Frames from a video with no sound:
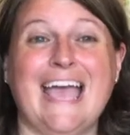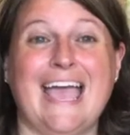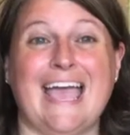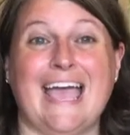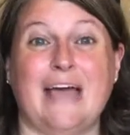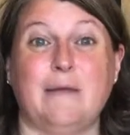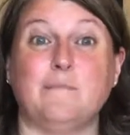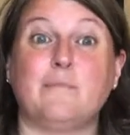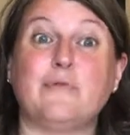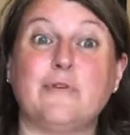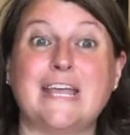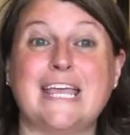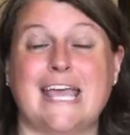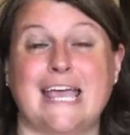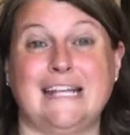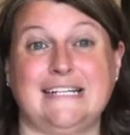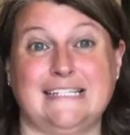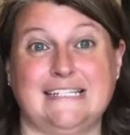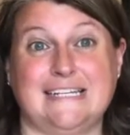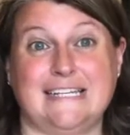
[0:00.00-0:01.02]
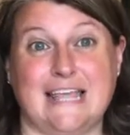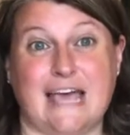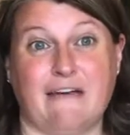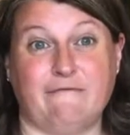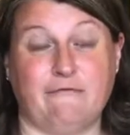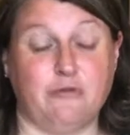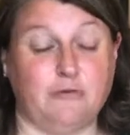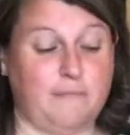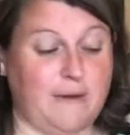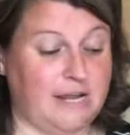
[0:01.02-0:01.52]
and bring it to that
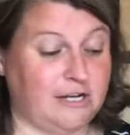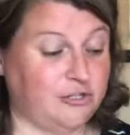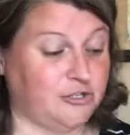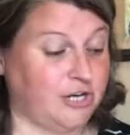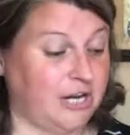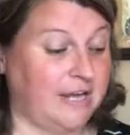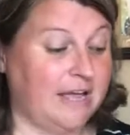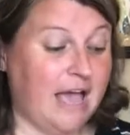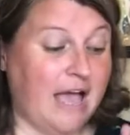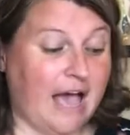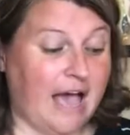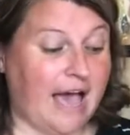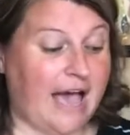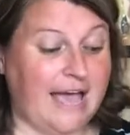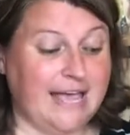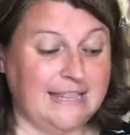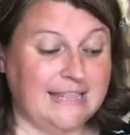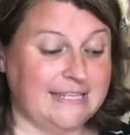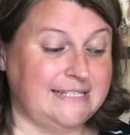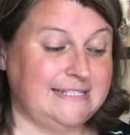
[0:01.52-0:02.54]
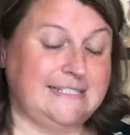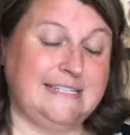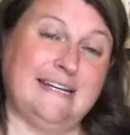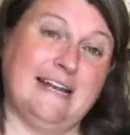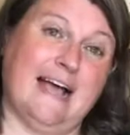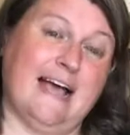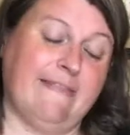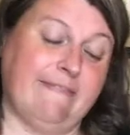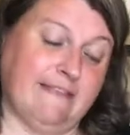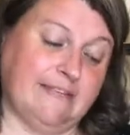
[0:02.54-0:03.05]
food pantry. I listed
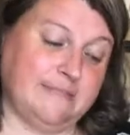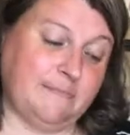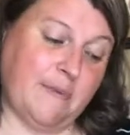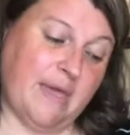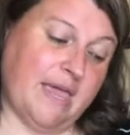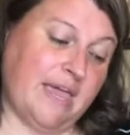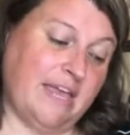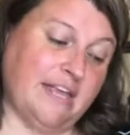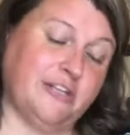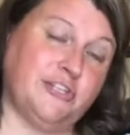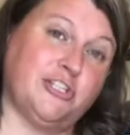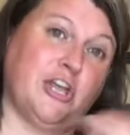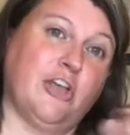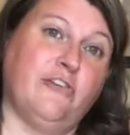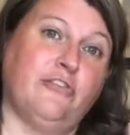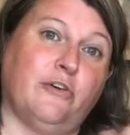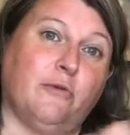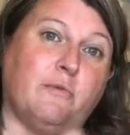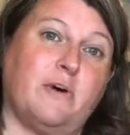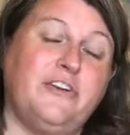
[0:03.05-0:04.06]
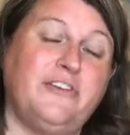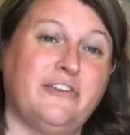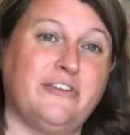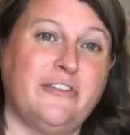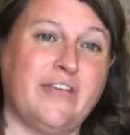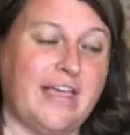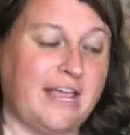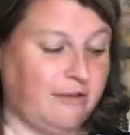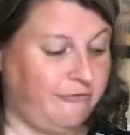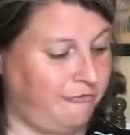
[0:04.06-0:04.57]
on this page the Wonder
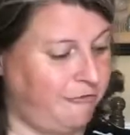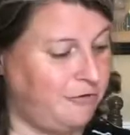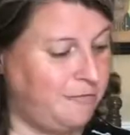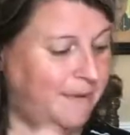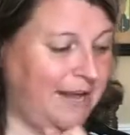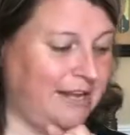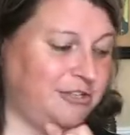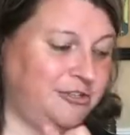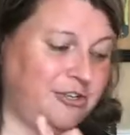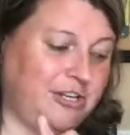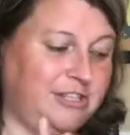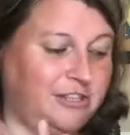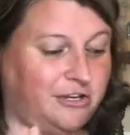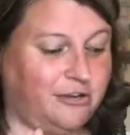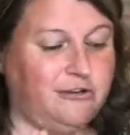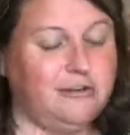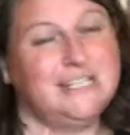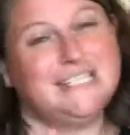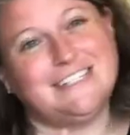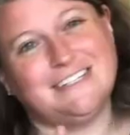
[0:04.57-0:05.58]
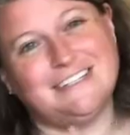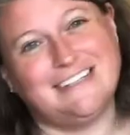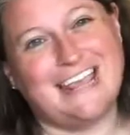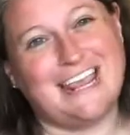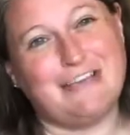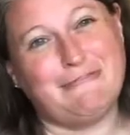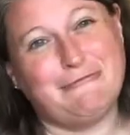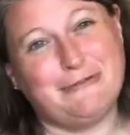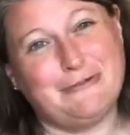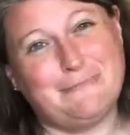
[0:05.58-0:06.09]
Lake Food Pantry, the Crystal
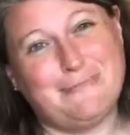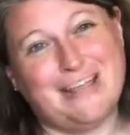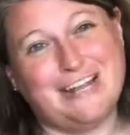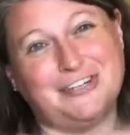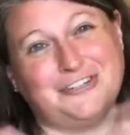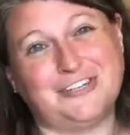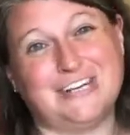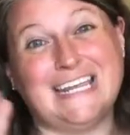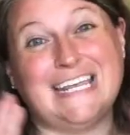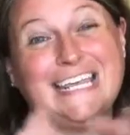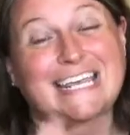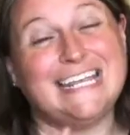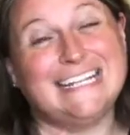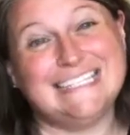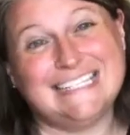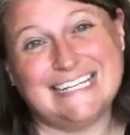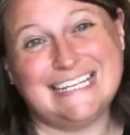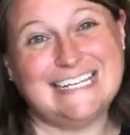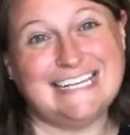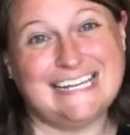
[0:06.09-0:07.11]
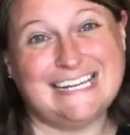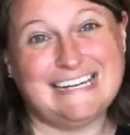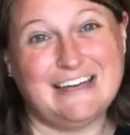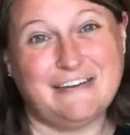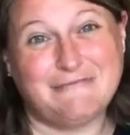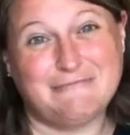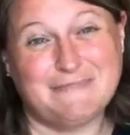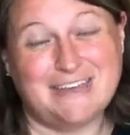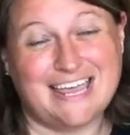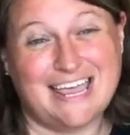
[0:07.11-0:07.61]
Lake Food Pantry, Kids in Need
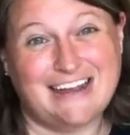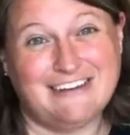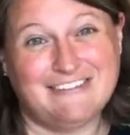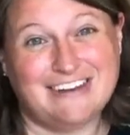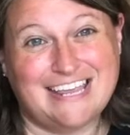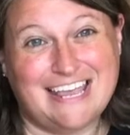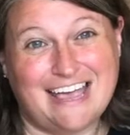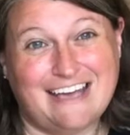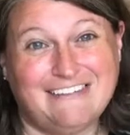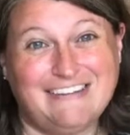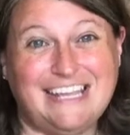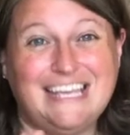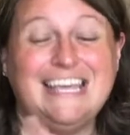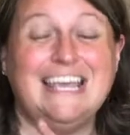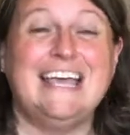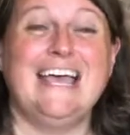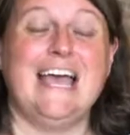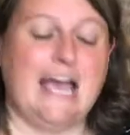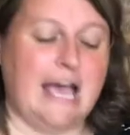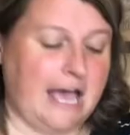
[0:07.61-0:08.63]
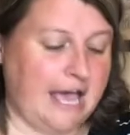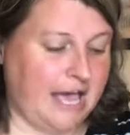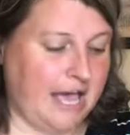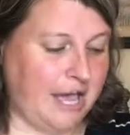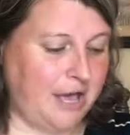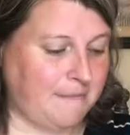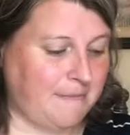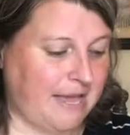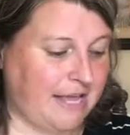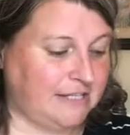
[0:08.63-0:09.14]
of McHenry County.
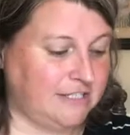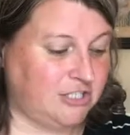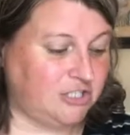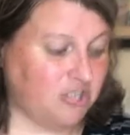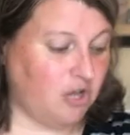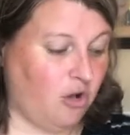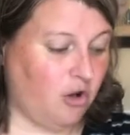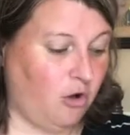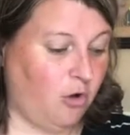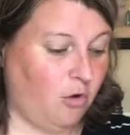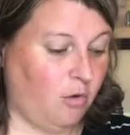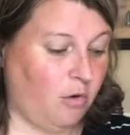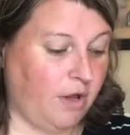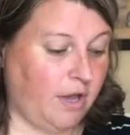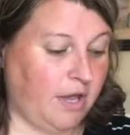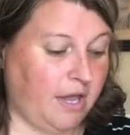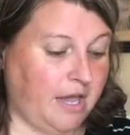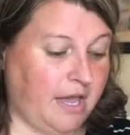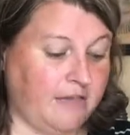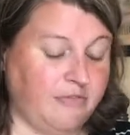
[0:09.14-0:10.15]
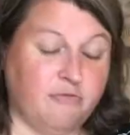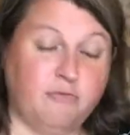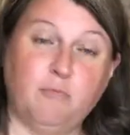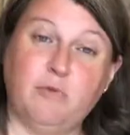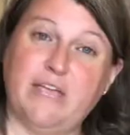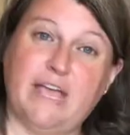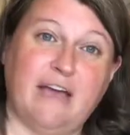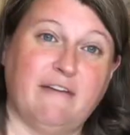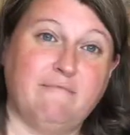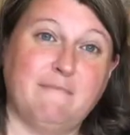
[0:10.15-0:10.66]
And so
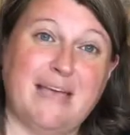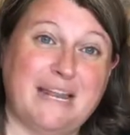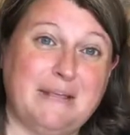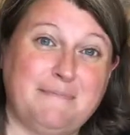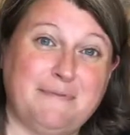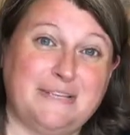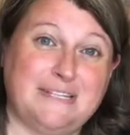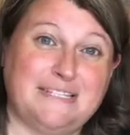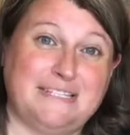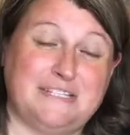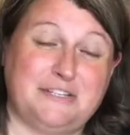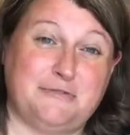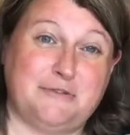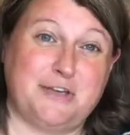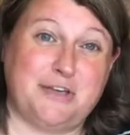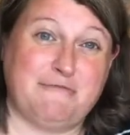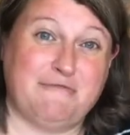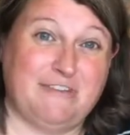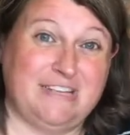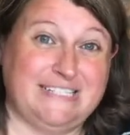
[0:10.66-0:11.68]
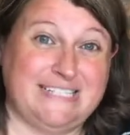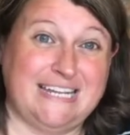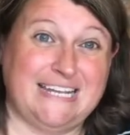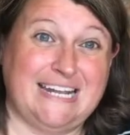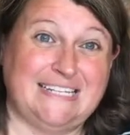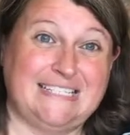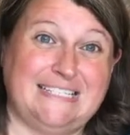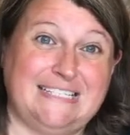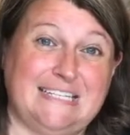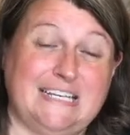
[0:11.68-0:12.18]
we have many places you can visit
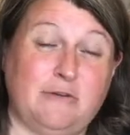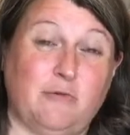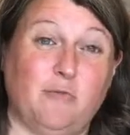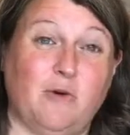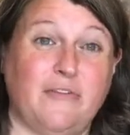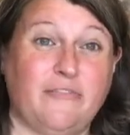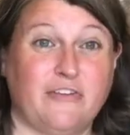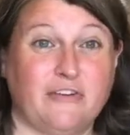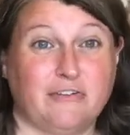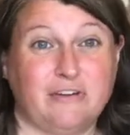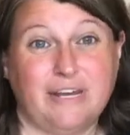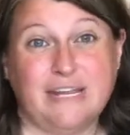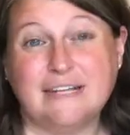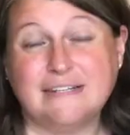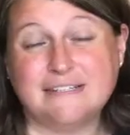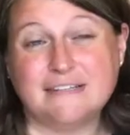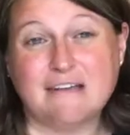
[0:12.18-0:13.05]
and see what their needs